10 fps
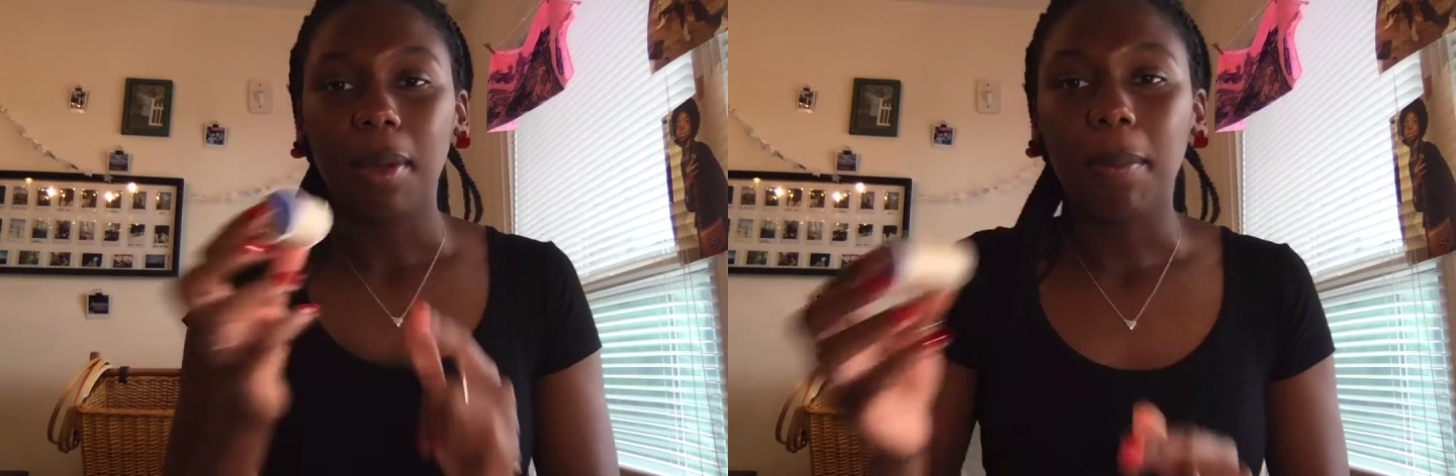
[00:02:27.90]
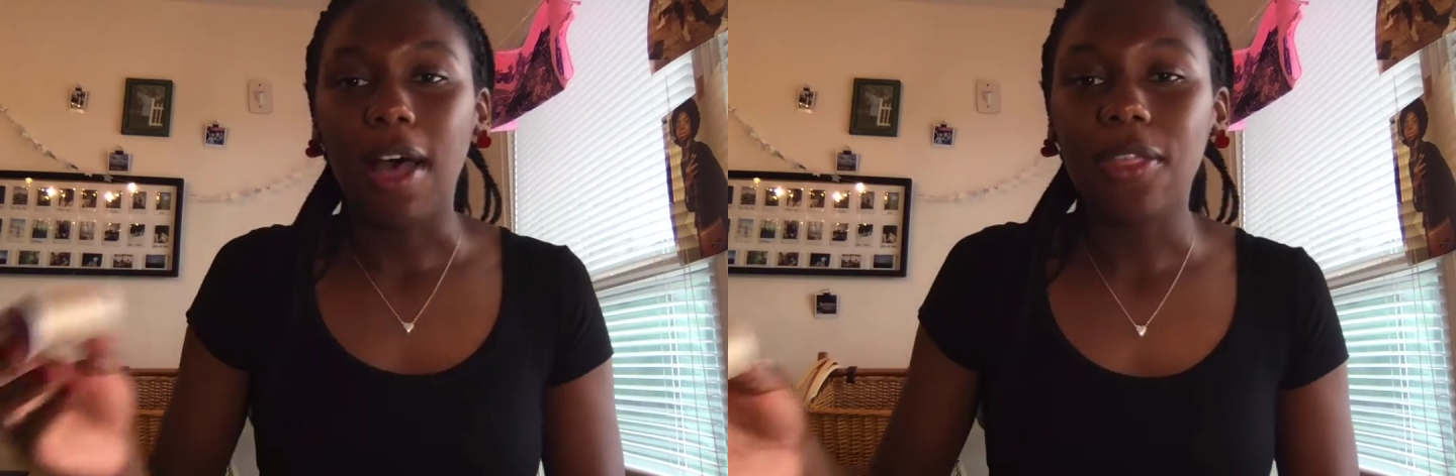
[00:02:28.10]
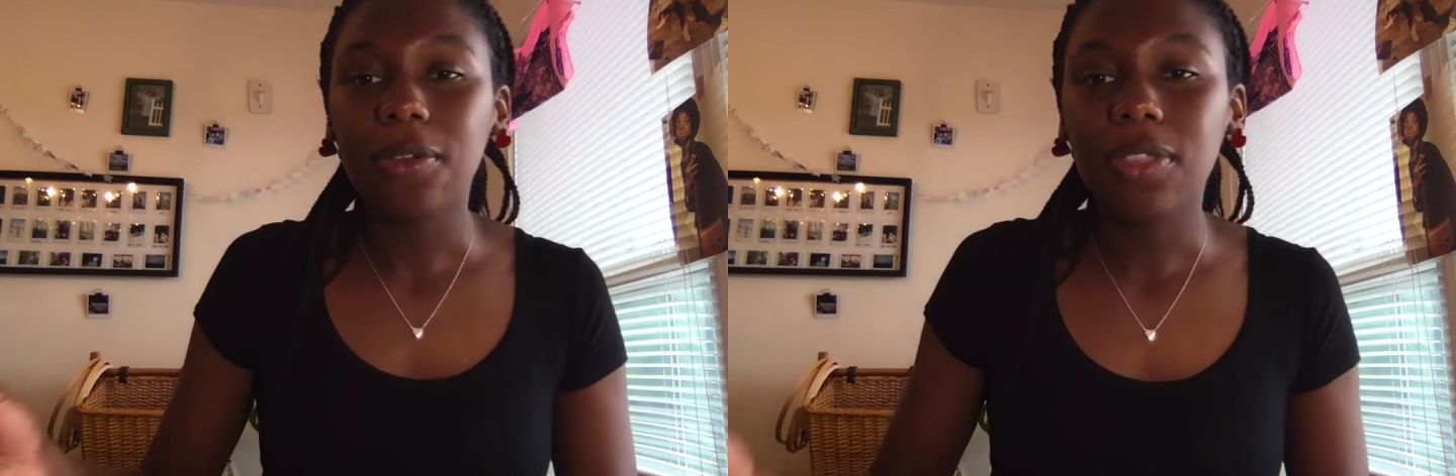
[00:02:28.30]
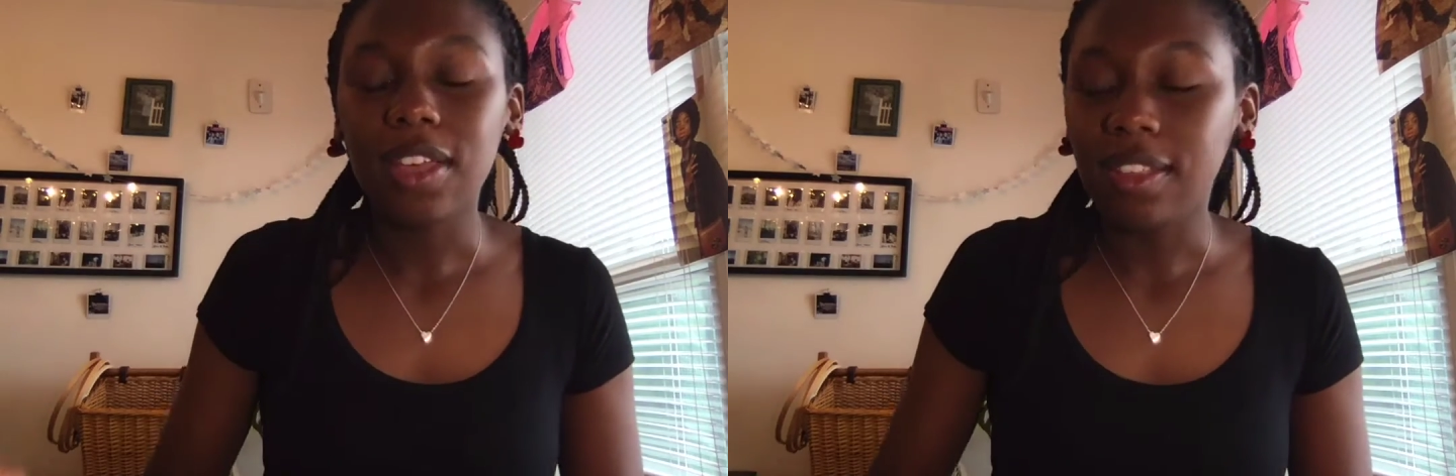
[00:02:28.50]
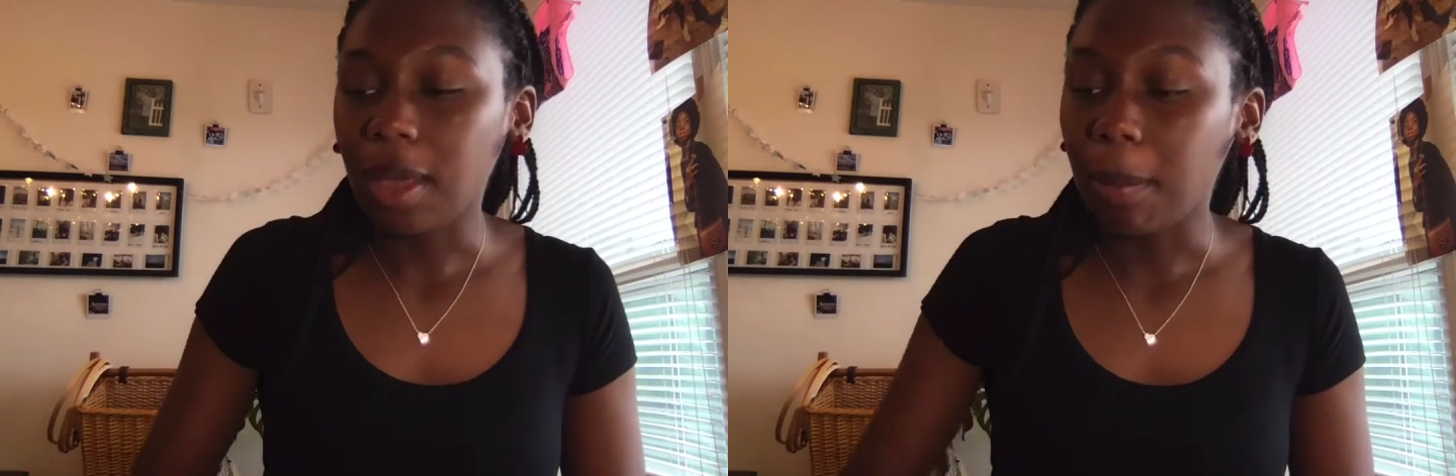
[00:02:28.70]
But other
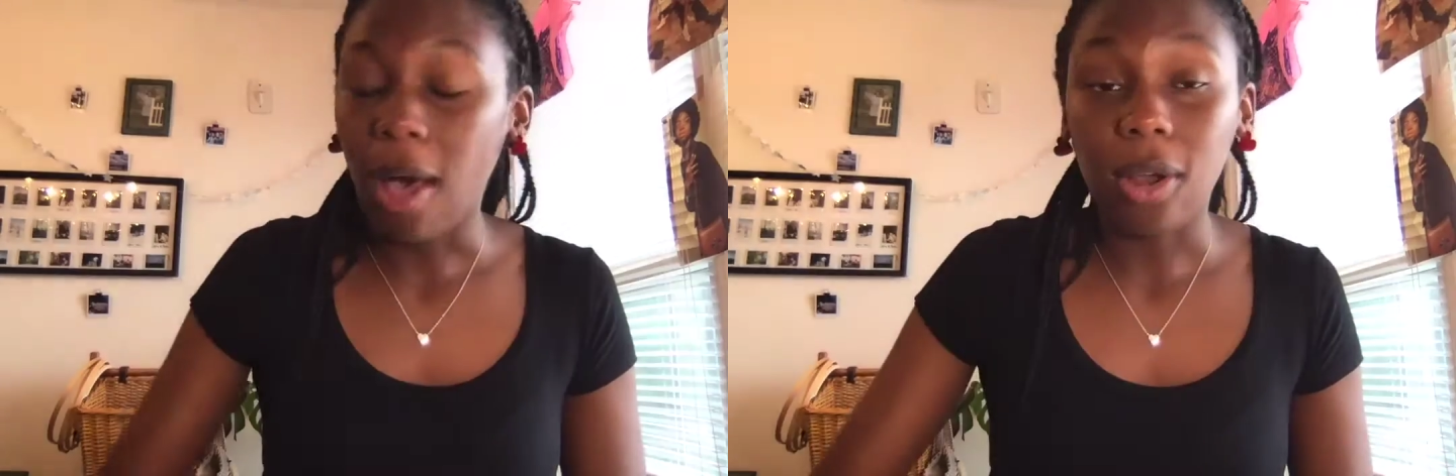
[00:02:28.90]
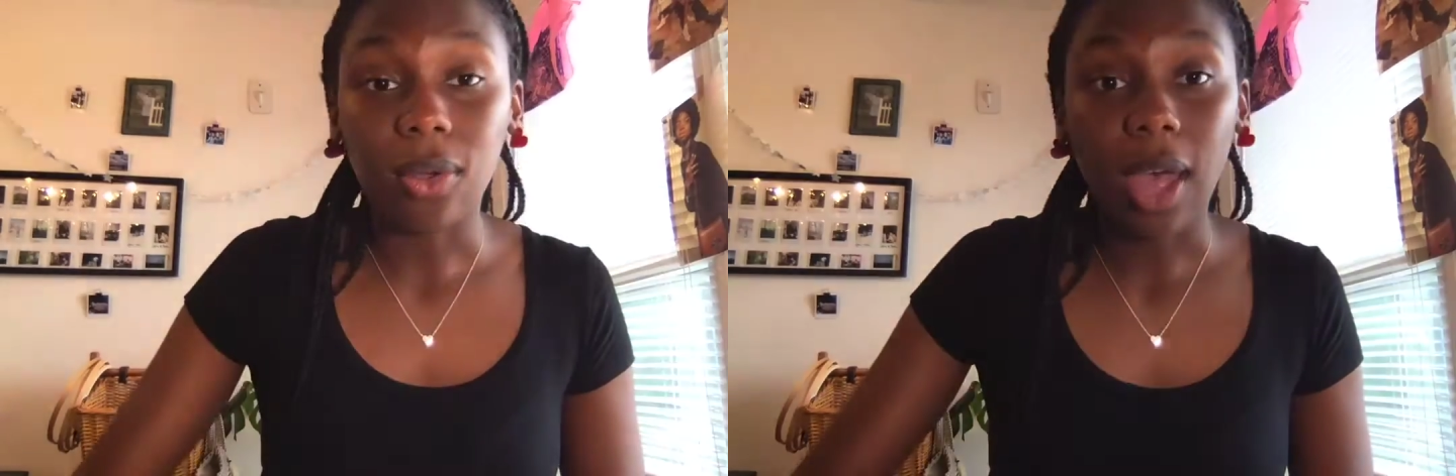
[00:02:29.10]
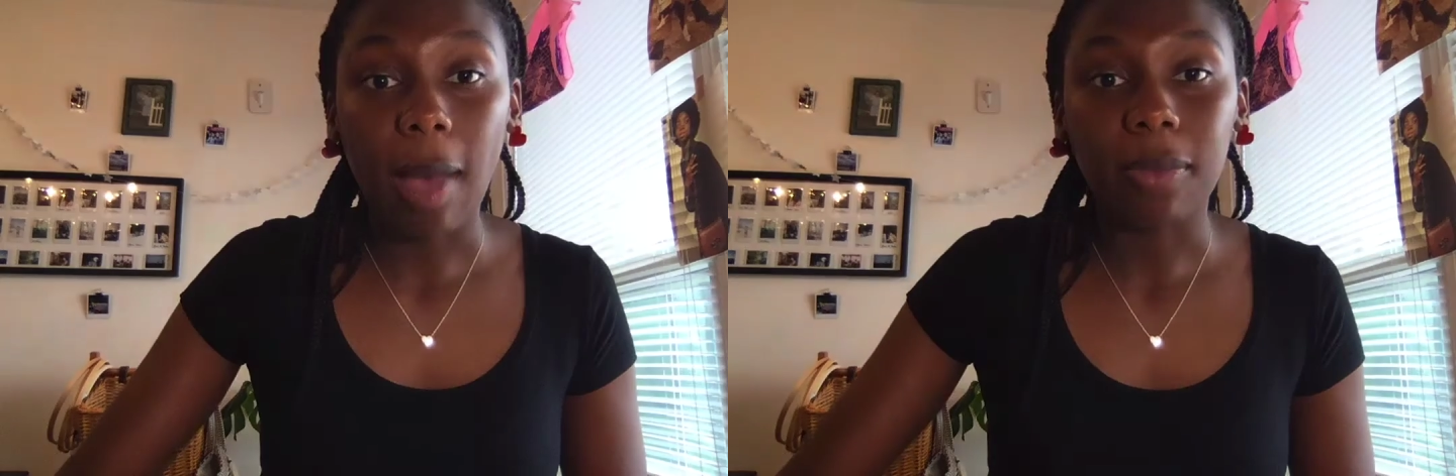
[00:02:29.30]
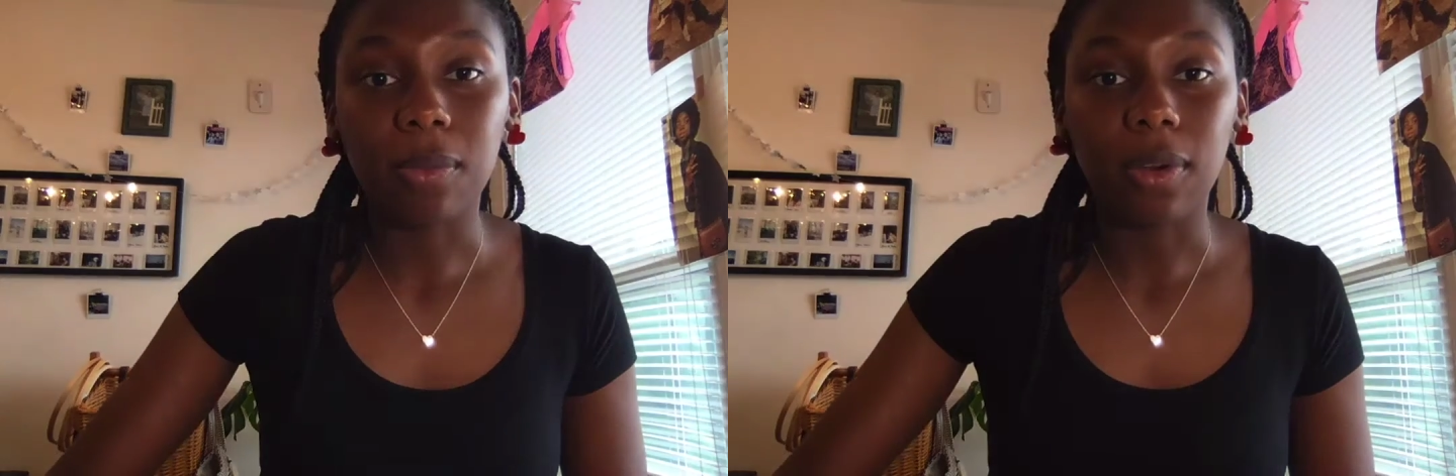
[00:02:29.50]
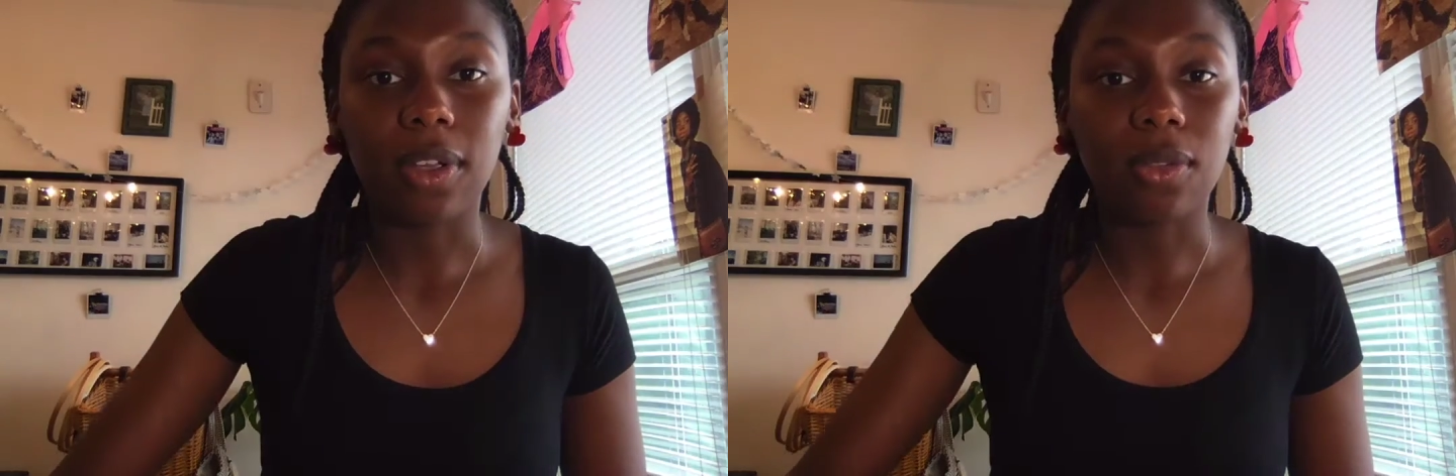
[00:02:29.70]
things like bottle caps
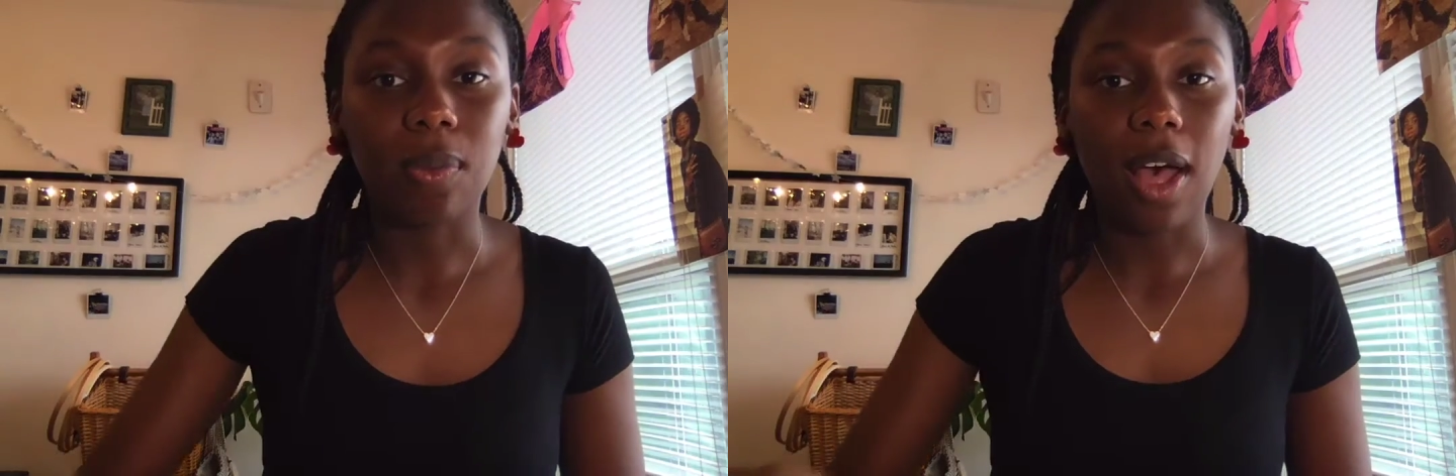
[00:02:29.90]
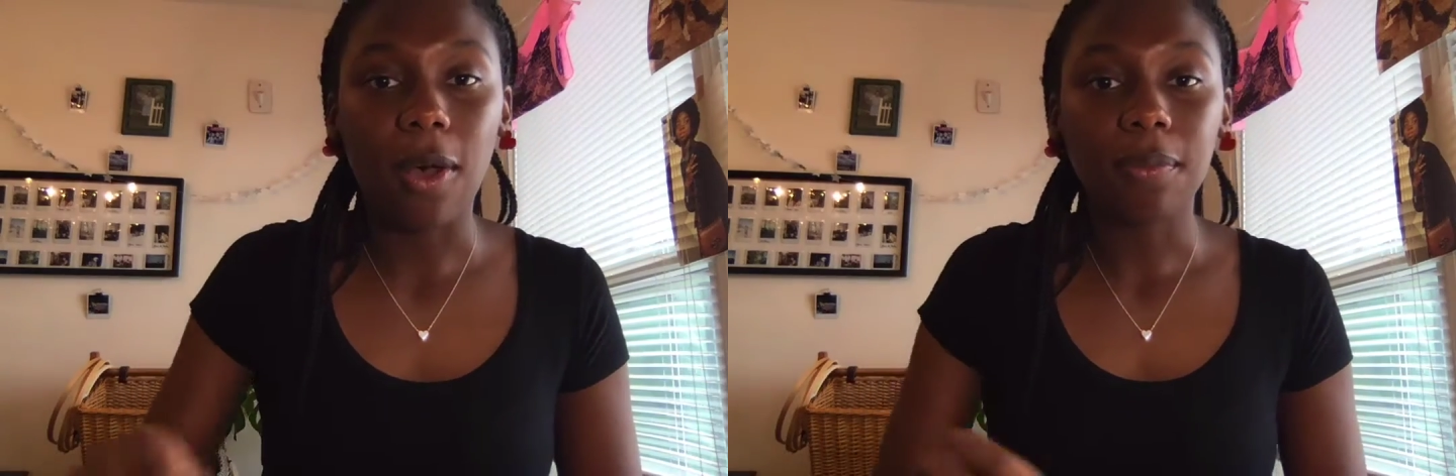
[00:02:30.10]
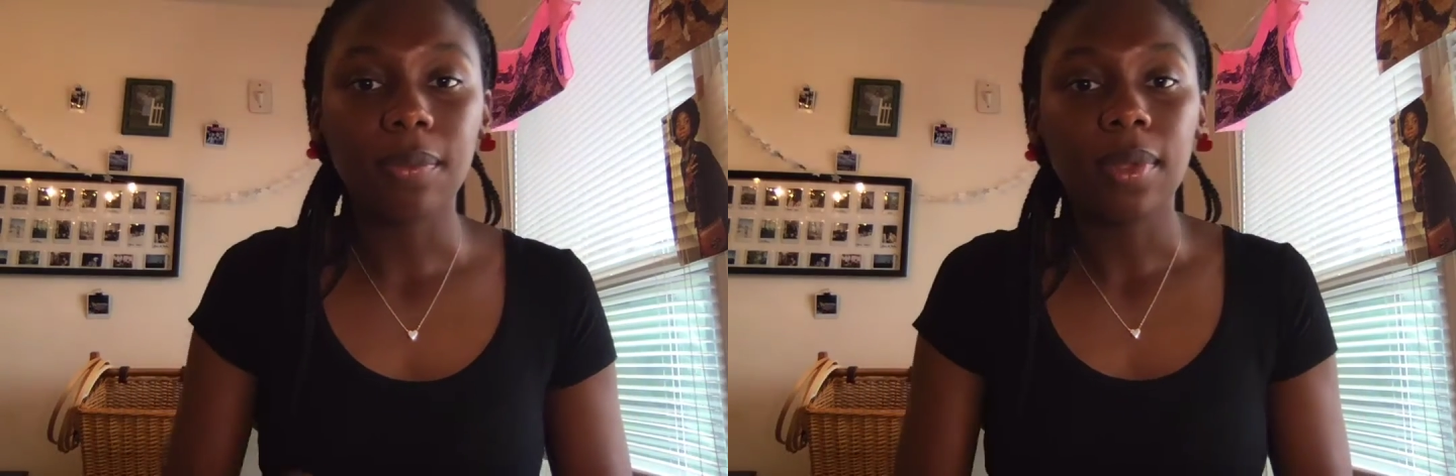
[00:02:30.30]
work as well.